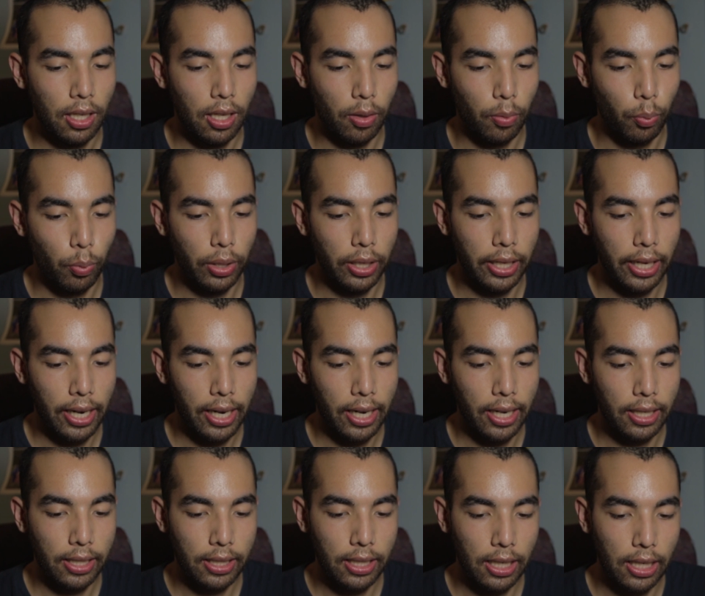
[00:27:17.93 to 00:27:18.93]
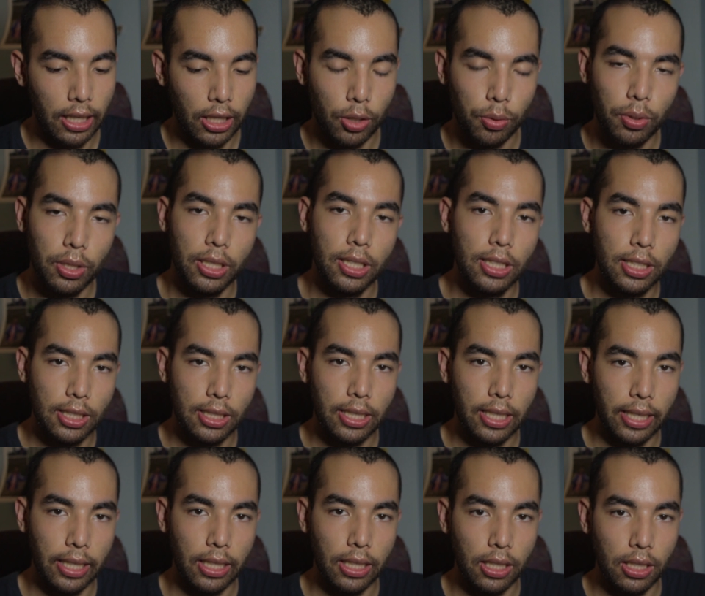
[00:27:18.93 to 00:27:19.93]
we had kind of 3
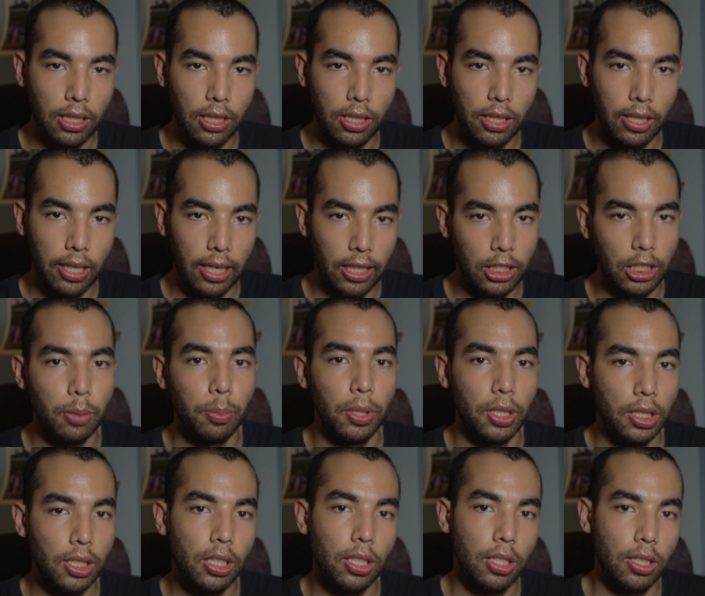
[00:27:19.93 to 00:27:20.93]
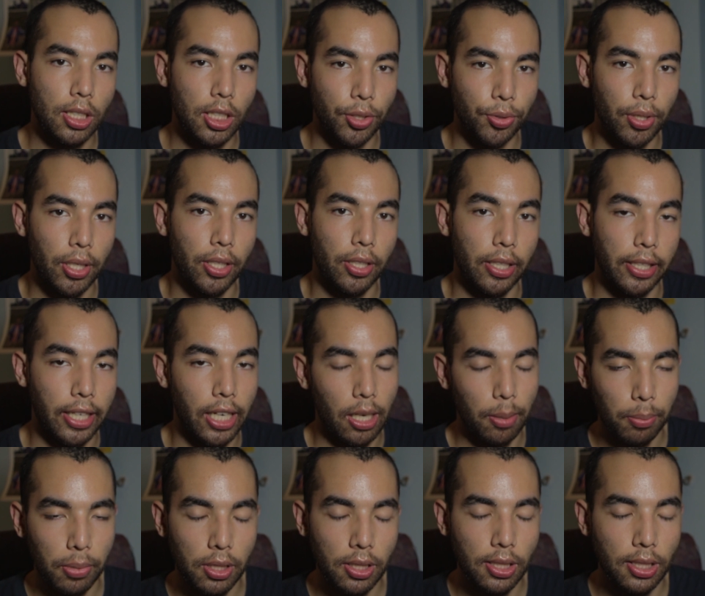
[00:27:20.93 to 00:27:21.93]
distinct exhibitions around the
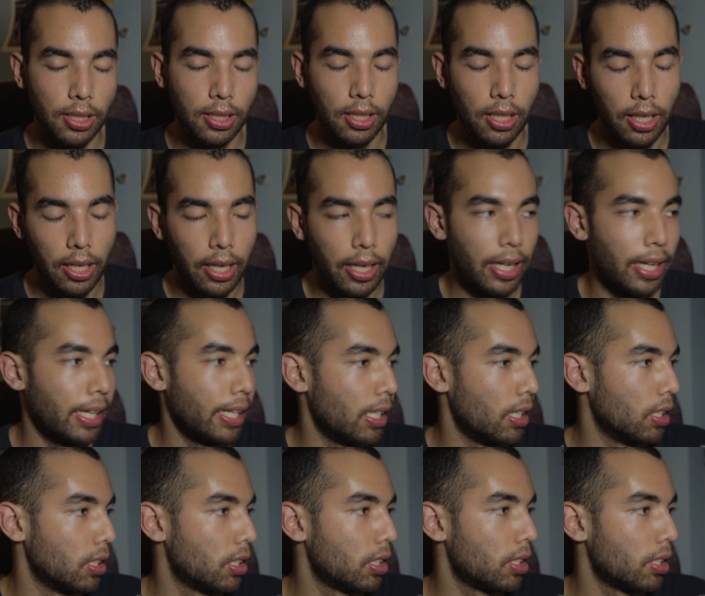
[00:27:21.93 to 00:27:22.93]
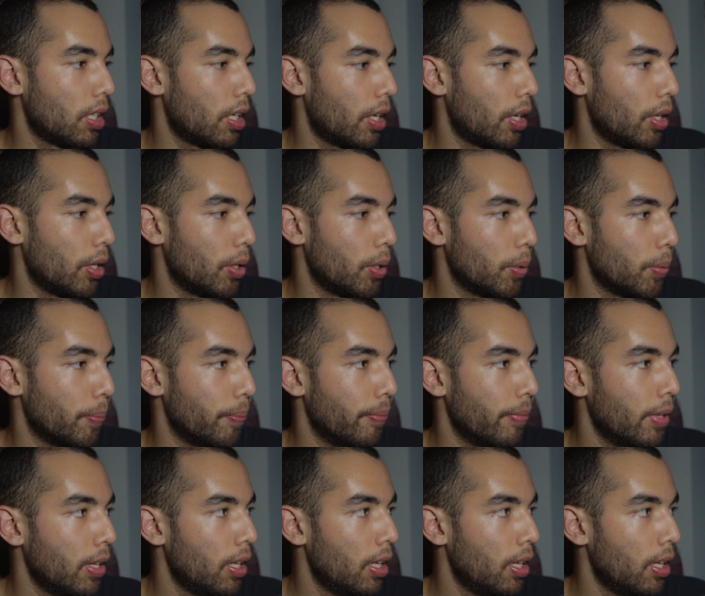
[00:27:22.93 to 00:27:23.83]
campus, and so